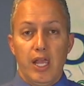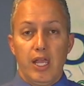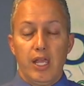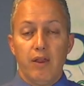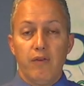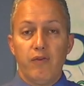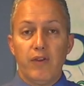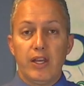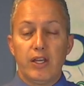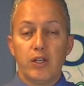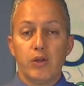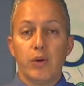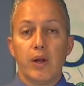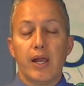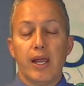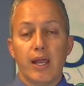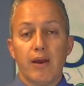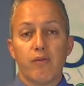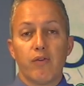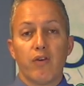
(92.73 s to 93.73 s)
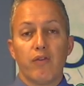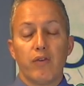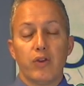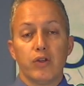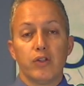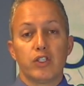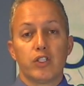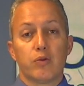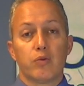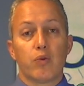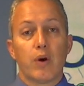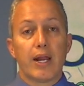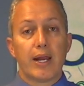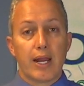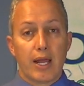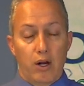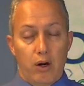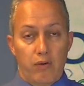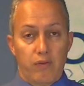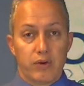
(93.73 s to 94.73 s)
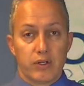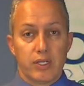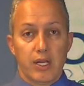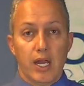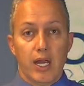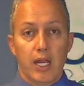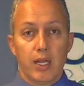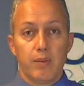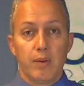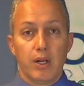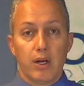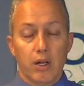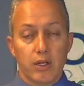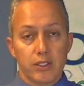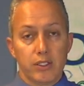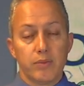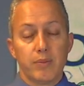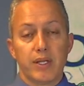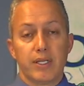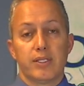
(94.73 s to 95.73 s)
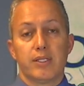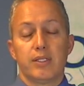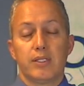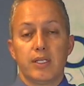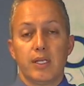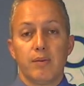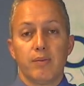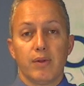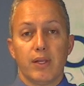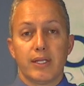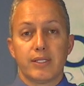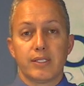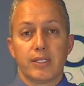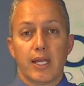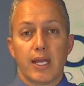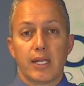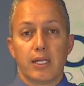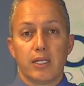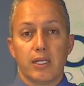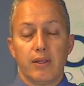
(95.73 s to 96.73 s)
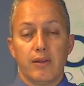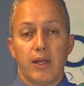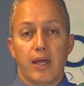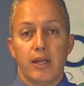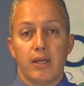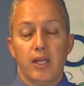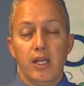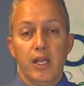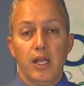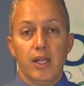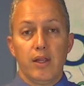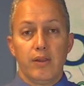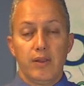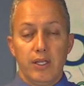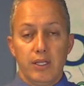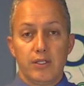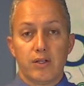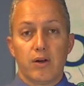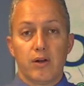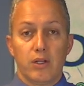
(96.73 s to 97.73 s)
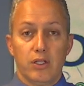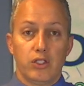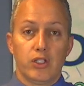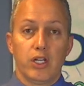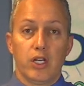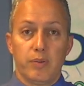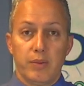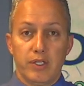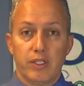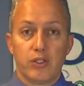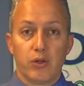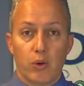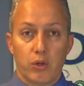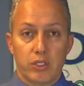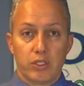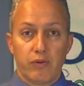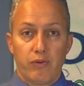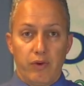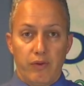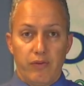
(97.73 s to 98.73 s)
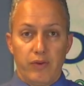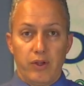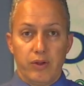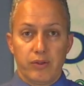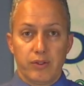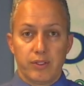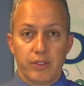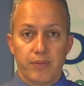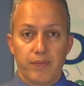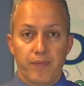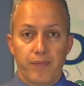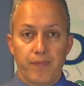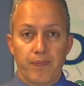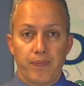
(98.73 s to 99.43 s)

If they do not have reviews spread out over time, it also makes it seem less likely that these are a legitimate source of reviews.